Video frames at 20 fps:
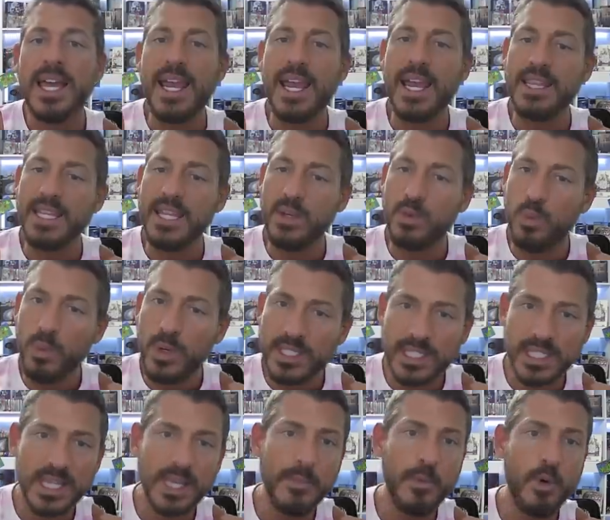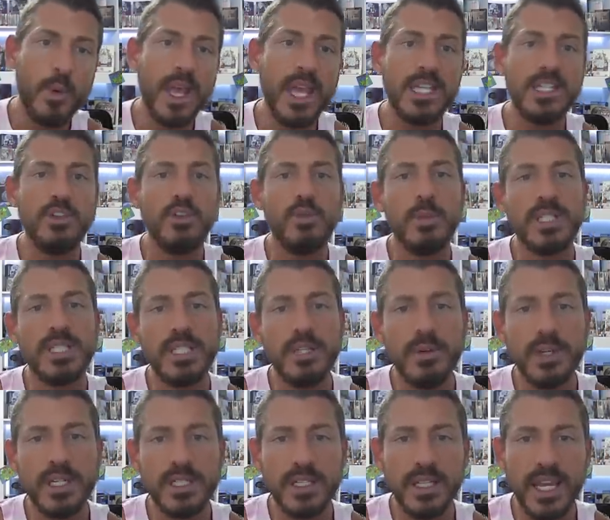And they whisk them away to a
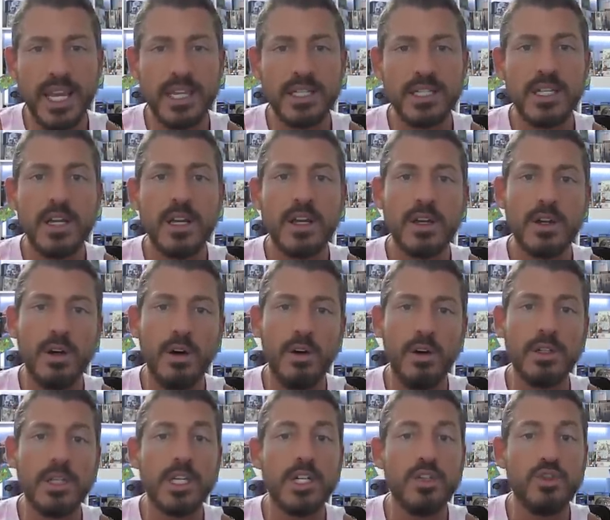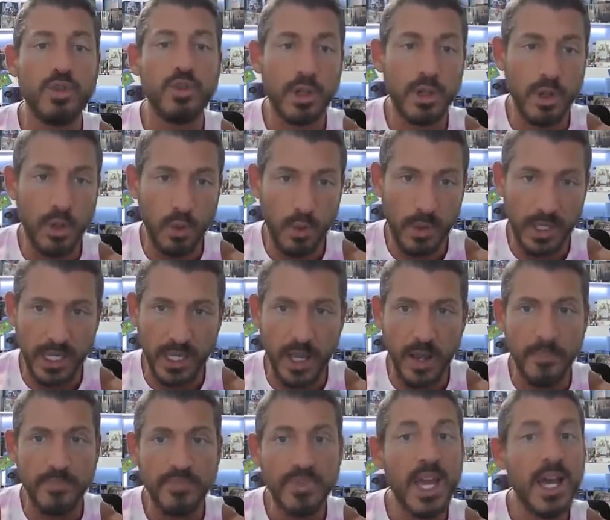mysterious land called
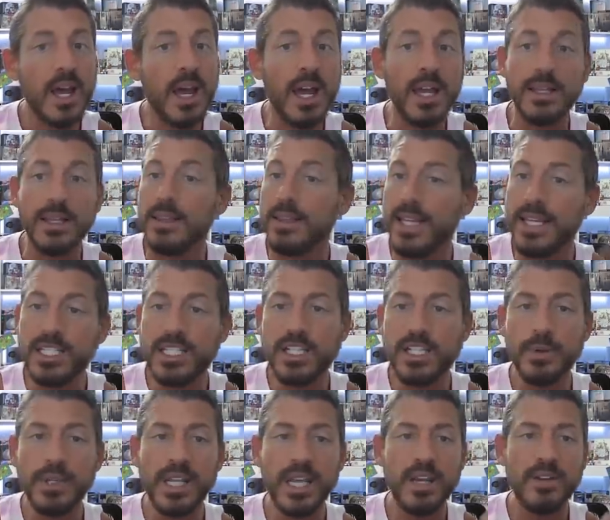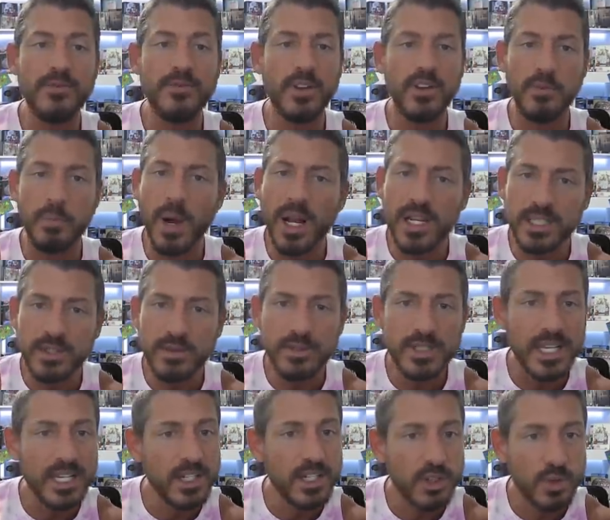Draconia a legendary land full of monsters and